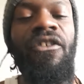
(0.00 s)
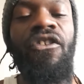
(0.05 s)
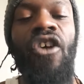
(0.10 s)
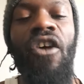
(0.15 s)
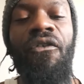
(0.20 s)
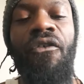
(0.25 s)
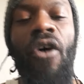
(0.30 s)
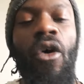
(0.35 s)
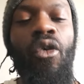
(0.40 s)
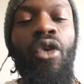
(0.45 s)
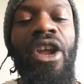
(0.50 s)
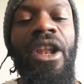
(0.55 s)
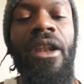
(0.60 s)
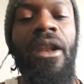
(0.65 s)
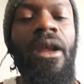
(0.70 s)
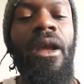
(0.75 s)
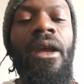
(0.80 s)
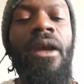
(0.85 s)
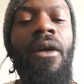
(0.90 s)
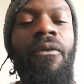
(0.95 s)

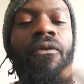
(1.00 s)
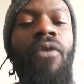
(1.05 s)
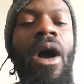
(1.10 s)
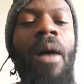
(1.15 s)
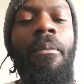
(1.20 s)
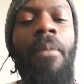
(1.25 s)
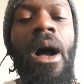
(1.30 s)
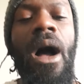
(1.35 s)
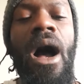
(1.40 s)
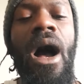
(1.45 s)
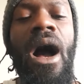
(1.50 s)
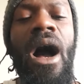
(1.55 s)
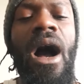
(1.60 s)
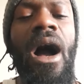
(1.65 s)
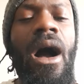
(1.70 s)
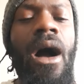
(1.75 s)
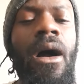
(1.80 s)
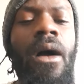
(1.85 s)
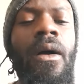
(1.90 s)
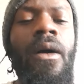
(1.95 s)
suffering
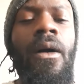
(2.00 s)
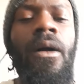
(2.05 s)
from,